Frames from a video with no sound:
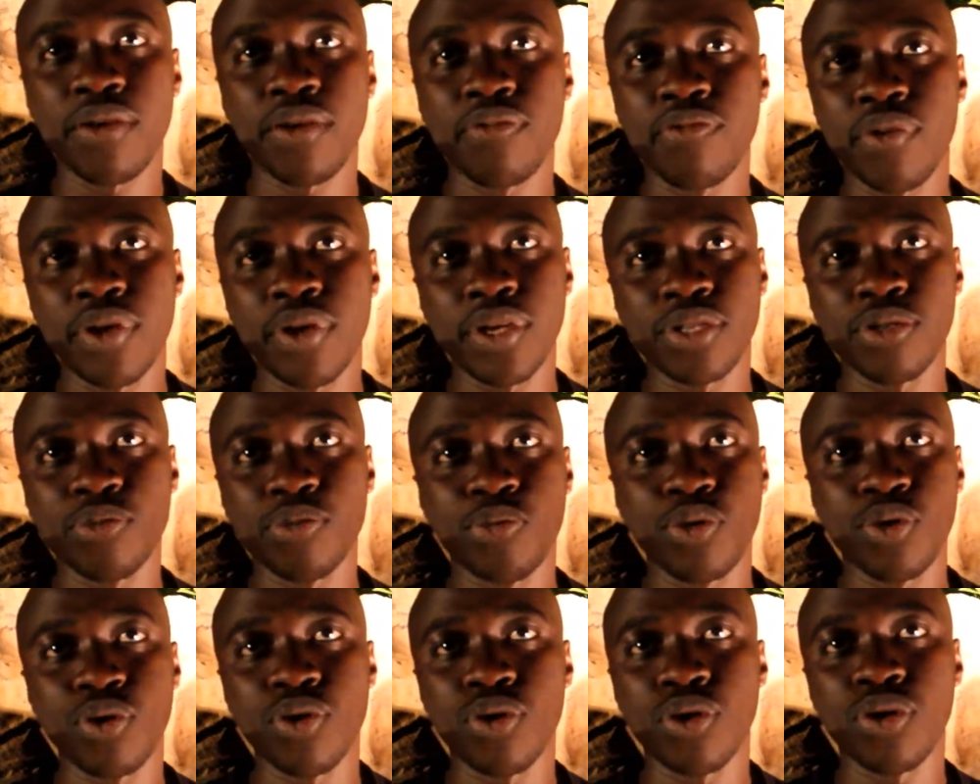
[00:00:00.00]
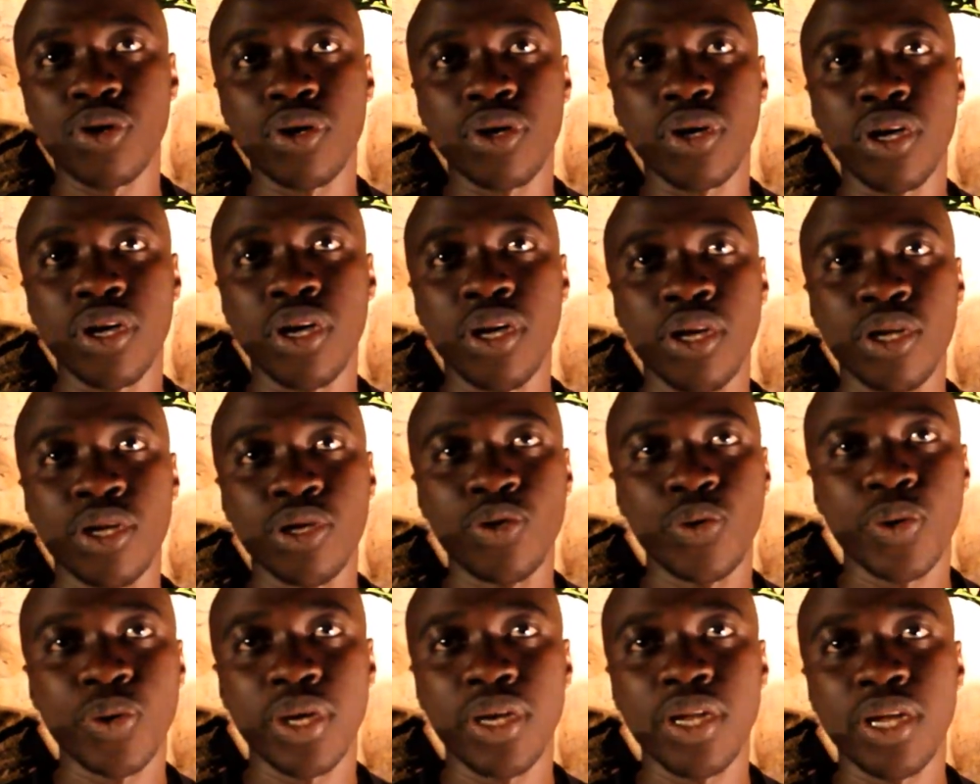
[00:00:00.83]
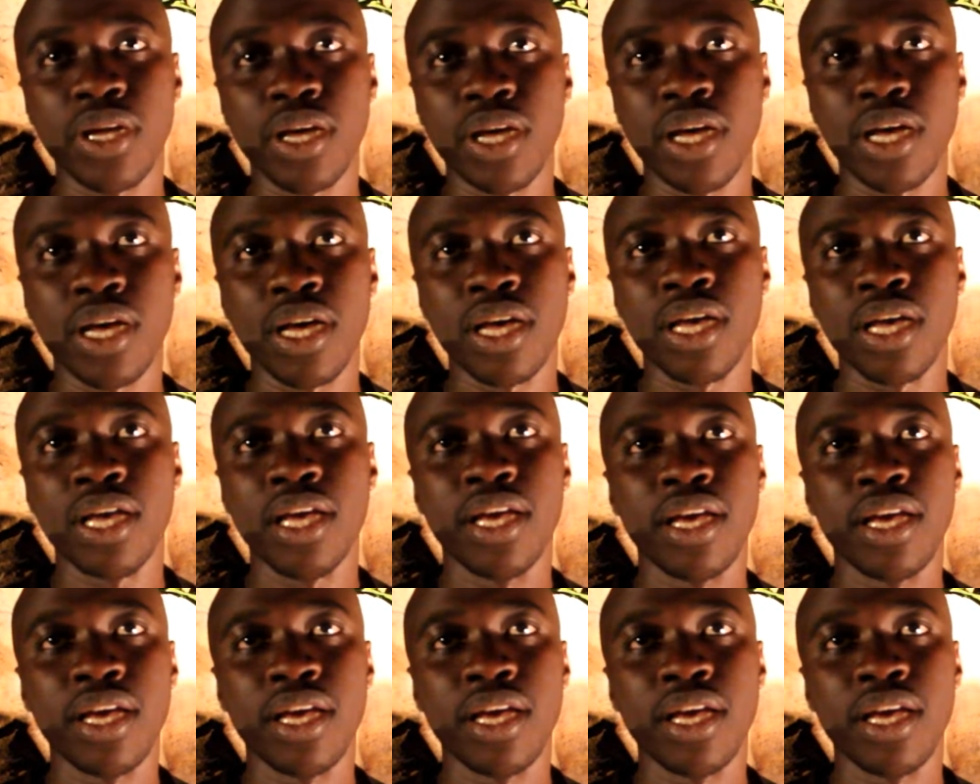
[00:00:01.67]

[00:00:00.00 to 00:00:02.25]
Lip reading: Facebook, Twitter,